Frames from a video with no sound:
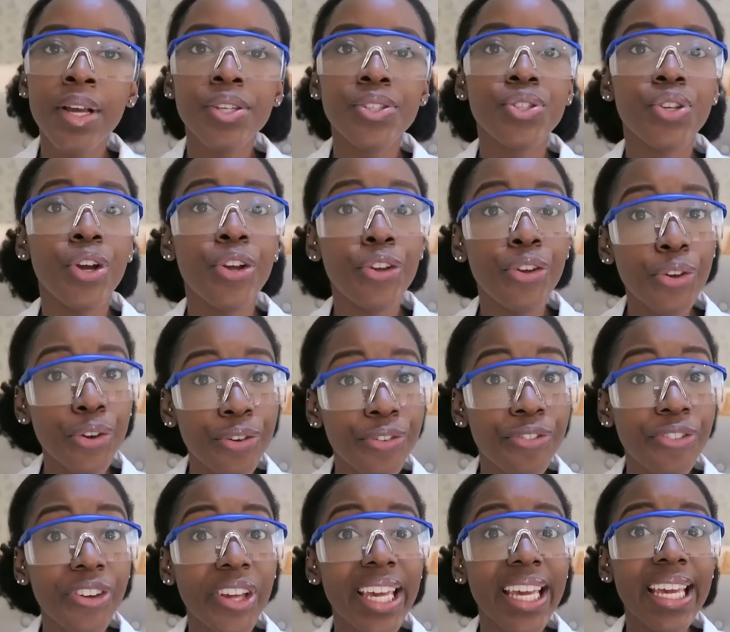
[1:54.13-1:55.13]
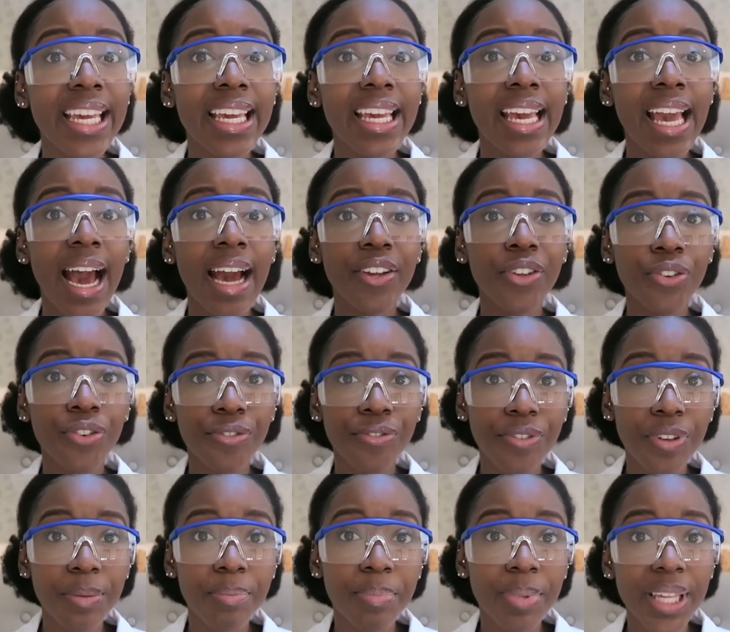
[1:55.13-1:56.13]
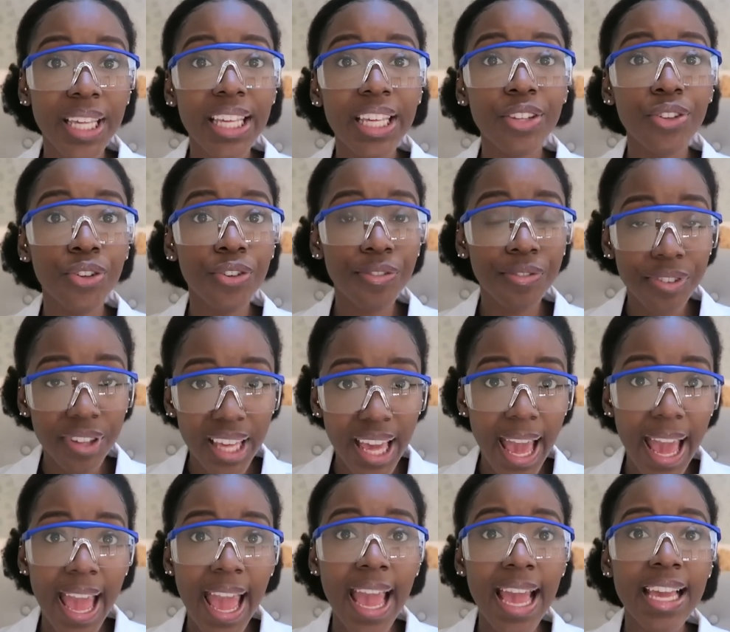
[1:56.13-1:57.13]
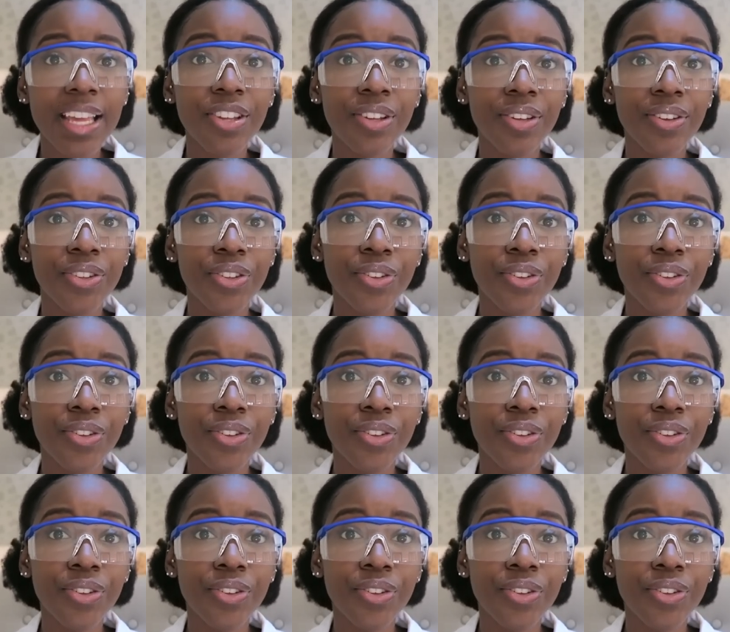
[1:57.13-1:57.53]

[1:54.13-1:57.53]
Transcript: So UV, UVB, UVA,